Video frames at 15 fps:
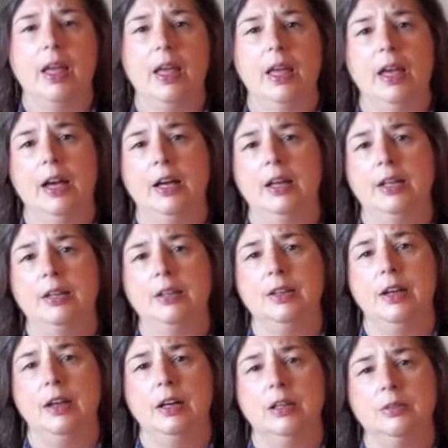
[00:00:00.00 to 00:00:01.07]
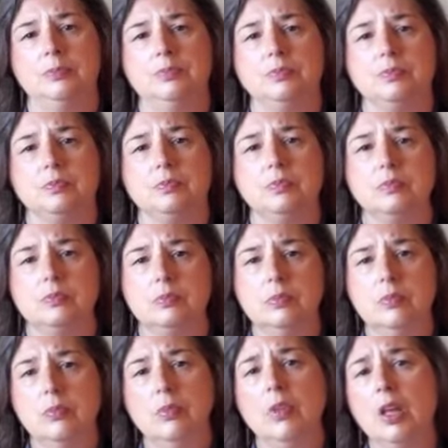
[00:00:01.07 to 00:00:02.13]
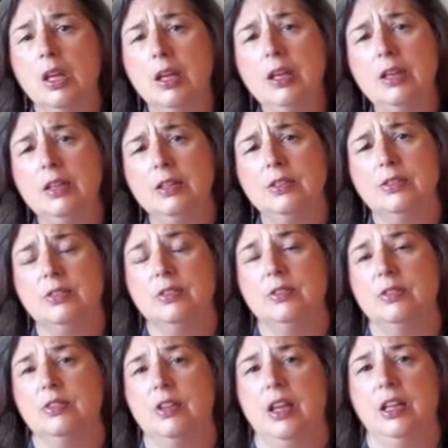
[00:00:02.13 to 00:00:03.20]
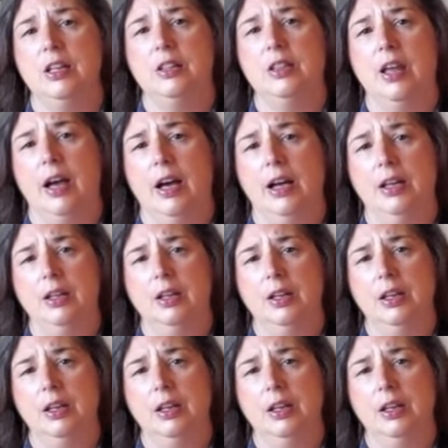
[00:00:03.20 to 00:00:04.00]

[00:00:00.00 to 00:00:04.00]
And he stated that